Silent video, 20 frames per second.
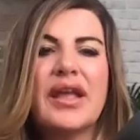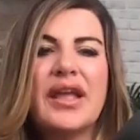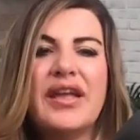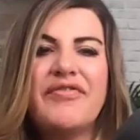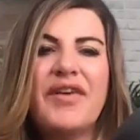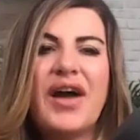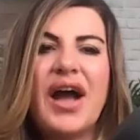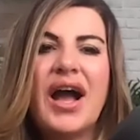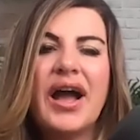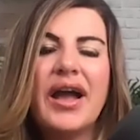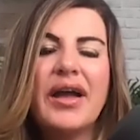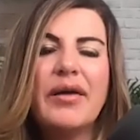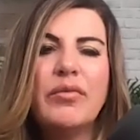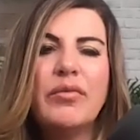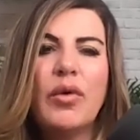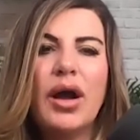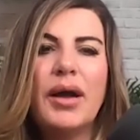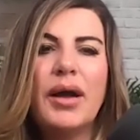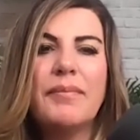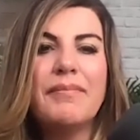if I
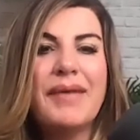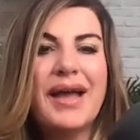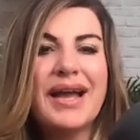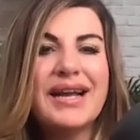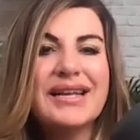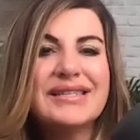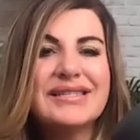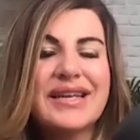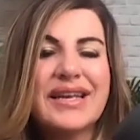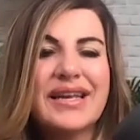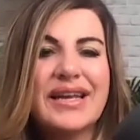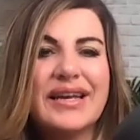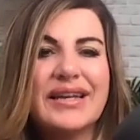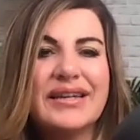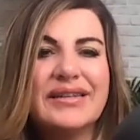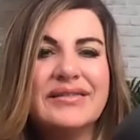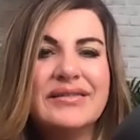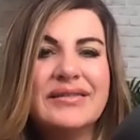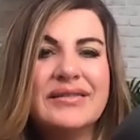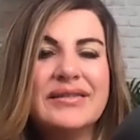want
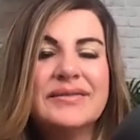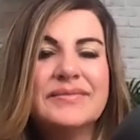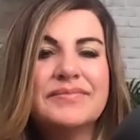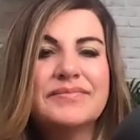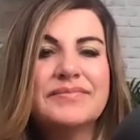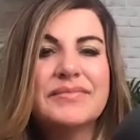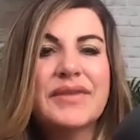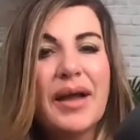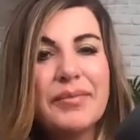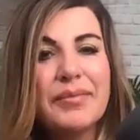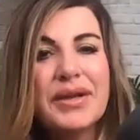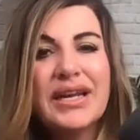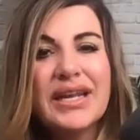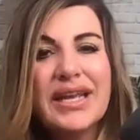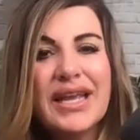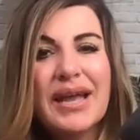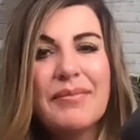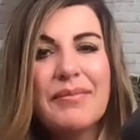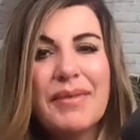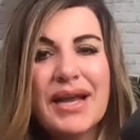Mexican, I'm going
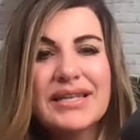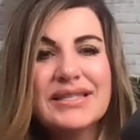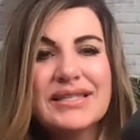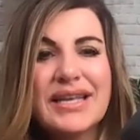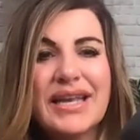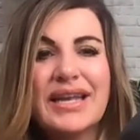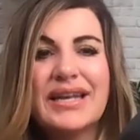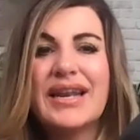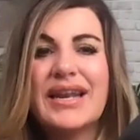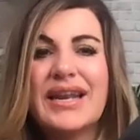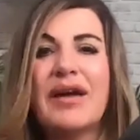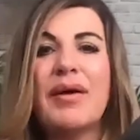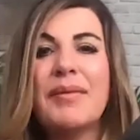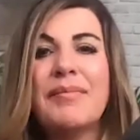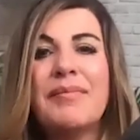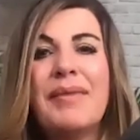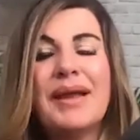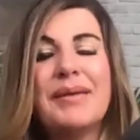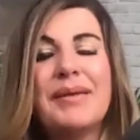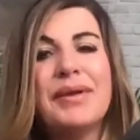to get Mexican. Now, I
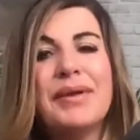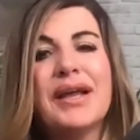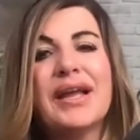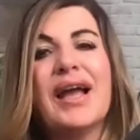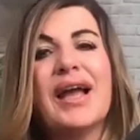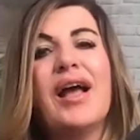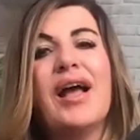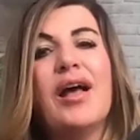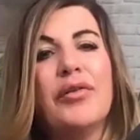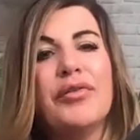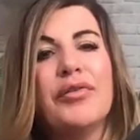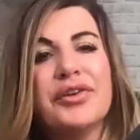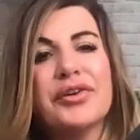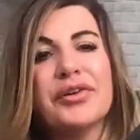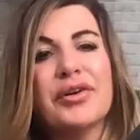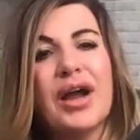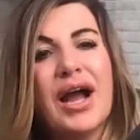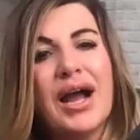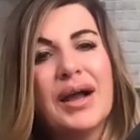might pick a healthier